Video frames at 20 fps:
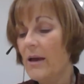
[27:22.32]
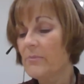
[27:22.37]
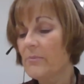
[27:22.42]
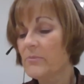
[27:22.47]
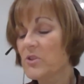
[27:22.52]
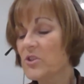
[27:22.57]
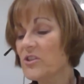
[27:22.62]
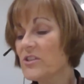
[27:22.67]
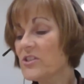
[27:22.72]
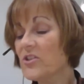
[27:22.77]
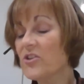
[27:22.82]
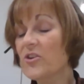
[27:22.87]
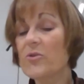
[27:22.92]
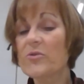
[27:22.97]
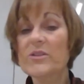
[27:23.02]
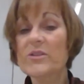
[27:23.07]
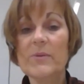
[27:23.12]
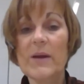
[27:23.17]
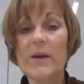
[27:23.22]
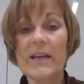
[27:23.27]
Just to
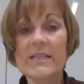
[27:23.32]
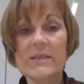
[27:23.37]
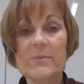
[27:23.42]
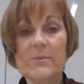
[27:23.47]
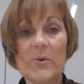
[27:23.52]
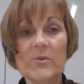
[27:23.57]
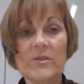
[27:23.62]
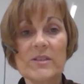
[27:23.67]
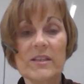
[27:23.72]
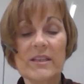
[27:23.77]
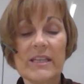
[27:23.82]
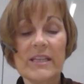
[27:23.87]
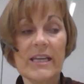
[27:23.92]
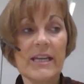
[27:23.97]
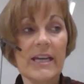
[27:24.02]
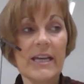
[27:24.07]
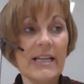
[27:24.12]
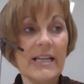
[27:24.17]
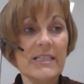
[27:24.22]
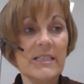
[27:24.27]
note as well, I suppose
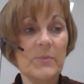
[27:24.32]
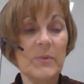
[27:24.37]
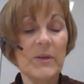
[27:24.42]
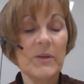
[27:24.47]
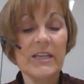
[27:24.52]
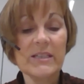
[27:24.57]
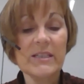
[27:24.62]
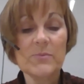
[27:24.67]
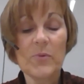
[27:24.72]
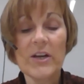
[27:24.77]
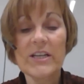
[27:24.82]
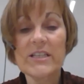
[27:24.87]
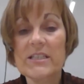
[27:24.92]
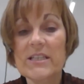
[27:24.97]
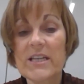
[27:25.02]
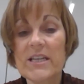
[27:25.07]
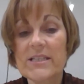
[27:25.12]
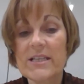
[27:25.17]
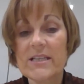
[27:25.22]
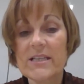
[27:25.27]
the LTP, as Brendan
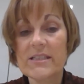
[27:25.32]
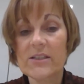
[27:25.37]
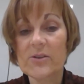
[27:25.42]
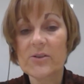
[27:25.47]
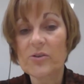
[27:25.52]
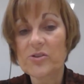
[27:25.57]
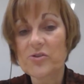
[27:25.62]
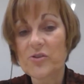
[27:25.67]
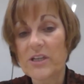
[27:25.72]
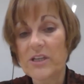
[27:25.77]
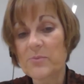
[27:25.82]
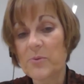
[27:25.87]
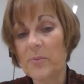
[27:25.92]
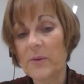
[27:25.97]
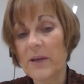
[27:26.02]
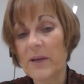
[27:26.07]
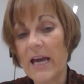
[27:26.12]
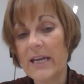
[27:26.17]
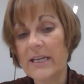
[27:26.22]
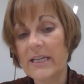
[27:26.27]
has said, the local transport
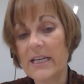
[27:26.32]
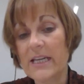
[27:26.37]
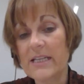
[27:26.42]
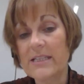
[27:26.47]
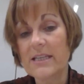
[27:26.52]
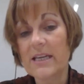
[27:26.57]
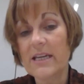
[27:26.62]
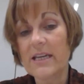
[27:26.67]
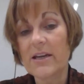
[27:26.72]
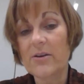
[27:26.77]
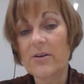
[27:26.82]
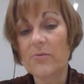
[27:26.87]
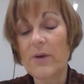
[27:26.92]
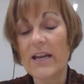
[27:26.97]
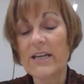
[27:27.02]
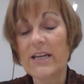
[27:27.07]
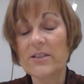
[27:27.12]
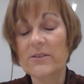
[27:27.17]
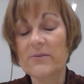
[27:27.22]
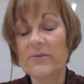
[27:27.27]
plan is a
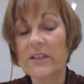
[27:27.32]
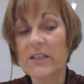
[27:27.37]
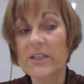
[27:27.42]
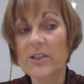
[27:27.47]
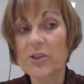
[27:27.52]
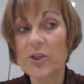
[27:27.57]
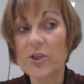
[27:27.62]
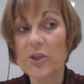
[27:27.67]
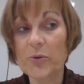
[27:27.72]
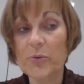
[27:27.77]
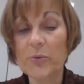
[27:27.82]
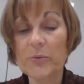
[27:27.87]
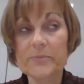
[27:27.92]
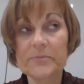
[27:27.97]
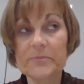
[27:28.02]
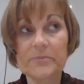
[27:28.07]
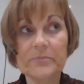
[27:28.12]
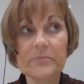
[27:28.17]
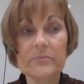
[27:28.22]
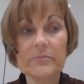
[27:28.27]
relatively new
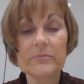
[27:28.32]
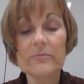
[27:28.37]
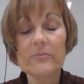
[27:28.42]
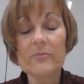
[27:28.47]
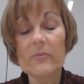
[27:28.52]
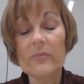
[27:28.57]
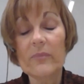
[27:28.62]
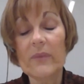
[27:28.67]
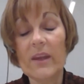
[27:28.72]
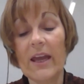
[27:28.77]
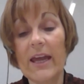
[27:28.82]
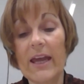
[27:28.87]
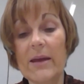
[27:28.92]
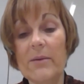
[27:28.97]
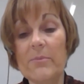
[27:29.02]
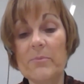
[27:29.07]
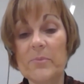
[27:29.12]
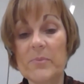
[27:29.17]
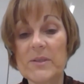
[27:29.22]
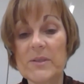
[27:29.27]

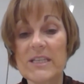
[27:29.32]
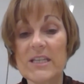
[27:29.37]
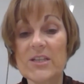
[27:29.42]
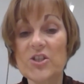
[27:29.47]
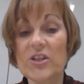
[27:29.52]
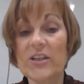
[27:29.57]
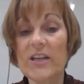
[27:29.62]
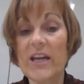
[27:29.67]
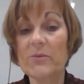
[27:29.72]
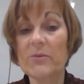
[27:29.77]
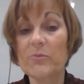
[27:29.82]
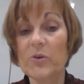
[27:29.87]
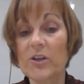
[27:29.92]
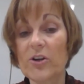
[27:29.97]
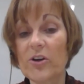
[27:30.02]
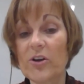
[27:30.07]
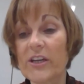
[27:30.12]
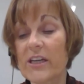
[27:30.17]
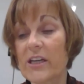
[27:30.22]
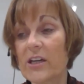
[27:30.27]
position, and we're
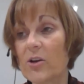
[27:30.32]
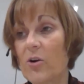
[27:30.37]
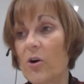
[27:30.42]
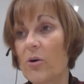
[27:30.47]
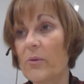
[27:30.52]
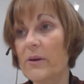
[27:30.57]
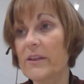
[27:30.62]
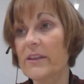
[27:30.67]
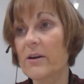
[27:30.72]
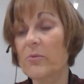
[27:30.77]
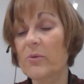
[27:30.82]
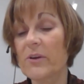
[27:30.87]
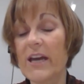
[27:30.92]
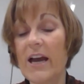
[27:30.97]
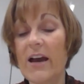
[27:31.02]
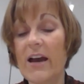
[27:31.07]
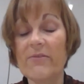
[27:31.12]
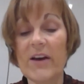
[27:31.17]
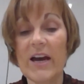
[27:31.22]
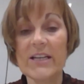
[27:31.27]
lucky in Galway that we
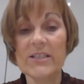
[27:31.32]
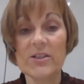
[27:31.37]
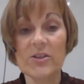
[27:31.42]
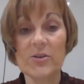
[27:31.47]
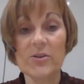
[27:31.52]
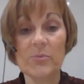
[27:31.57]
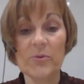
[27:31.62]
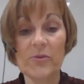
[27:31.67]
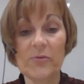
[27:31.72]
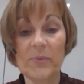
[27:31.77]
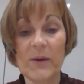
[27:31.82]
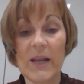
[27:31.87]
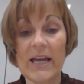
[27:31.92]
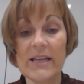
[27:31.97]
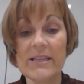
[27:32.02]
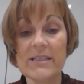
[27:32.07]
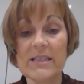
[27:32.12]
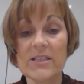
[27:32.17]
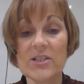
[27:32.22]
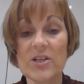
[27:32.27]
have had a number of
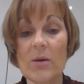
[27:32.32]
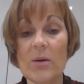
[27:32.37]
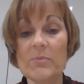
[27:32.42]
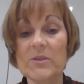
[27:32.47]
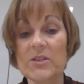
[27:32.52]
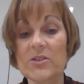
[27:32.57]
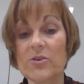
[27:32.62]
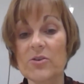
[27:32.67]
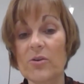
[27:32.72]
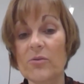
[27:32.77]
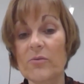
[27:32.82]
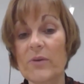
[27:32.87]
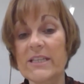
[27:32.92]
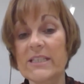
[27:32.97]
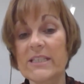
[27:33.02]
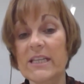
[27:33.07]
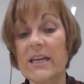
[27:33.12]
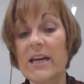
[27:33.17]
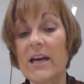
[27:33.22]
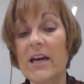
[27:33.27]
plans adopted
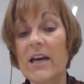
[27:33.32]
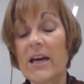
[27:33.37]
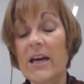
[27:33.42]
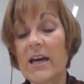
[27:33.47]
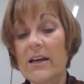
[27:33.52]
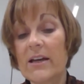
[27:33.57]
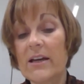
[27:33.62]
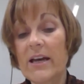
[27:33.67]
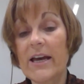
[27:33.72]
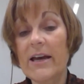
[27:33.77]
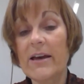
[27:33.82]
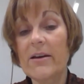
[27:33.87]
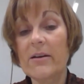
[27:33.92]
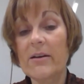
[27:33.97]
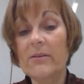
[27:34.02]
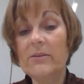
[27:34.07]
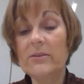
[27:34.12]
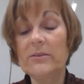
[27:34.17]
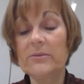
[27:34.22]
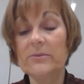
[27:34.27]
already
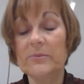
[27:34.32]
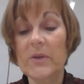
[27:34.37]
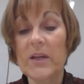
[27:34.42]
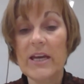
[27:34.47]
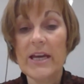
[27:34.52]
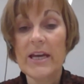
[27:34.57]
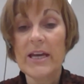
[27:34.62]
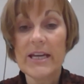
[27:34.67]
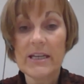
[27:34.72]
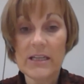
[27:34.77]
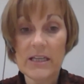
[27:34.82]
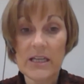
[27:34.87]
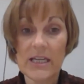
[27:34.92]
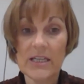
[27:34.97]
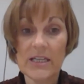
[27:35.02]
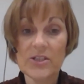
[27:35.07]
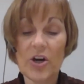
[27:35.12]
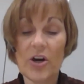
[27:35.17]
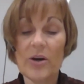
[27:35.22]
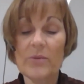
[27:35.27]

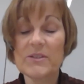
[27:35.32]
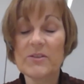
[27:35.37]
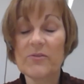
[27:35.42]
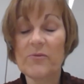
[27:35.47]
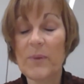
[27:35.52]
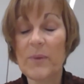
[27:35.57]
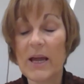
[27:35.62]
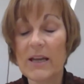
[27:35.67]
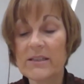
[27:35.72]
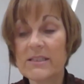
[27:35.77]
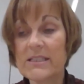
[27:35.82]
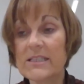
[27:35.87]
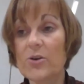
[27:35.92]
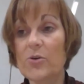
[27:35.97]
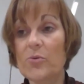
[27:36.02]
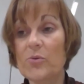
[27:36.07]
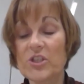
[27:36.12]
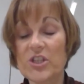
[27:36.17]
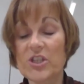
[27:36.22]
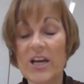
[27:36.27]
in terms of
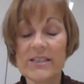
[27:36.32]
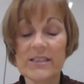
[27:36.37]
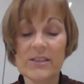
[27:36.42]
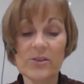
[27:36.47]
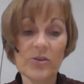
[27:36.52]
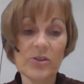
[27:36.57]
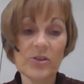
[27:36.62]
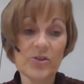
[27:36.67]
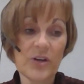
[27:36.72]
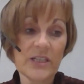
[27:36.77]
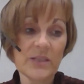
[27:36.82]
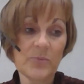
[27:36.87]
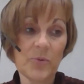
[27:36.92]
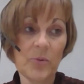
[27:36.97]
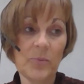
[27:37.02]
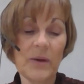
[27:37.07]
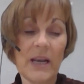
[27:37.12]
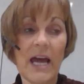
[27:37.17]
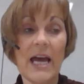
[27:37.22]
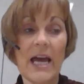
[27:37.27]
Ballinasloe, which has a local
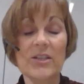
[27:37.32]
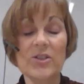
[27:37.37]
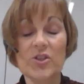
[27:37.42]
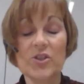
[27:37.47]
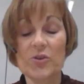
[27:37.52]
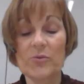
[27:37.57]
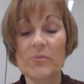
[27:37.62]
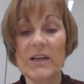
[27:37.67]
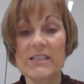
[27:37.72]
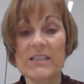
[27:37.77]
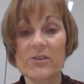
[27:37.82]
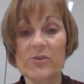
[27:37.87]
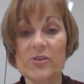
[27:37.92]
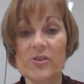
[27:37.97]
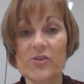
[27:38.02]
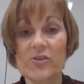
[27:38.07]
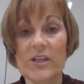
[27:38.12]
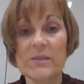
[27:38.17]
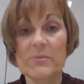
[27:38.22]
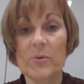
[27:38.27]
transport plan, Tuam has a local
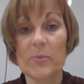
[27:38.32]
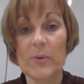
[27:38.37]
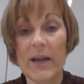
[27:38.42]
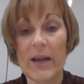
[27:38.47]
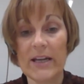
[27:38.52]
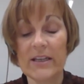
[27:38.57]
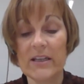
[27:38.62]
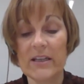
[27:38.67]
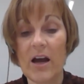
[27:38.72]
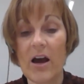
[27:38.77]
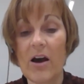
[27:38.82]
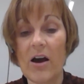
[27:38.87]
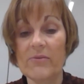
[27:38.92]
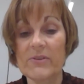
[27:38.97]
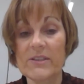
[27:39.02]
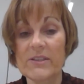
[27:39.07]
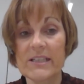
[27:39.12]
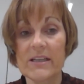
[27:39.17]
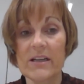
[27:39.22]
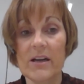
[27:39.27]
transport plan, and
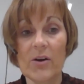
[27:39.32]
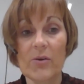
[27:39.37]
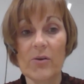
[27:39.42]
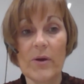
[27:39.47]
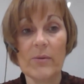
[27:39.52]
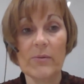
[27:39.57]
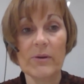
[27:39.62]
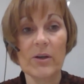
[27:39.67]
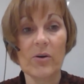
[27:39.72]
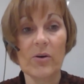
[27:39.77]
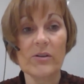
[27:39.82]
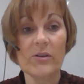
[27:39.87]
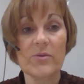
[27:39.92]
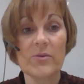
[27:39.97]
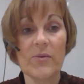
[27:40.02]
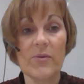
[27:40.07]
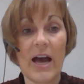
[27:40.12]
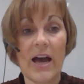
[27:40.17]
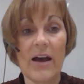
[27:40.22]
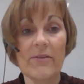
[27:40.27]
obviously Loughrea will
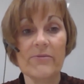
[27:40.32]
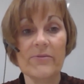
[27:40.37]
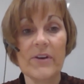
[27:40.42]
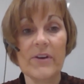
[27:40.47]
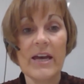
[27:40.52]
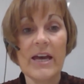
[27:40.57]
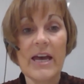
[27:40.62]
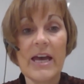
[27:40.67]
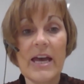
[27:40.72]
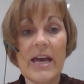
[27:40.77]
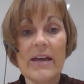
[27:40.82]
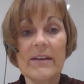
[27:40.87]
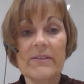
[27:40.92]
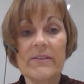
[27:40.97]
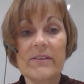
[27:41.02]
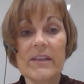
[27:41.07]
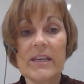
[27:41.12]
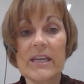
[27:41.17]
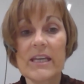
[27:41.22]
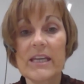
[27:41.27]
also have
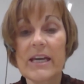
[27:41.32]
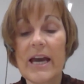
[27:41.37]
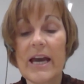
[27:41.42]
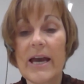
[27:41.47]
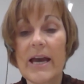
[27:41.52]
the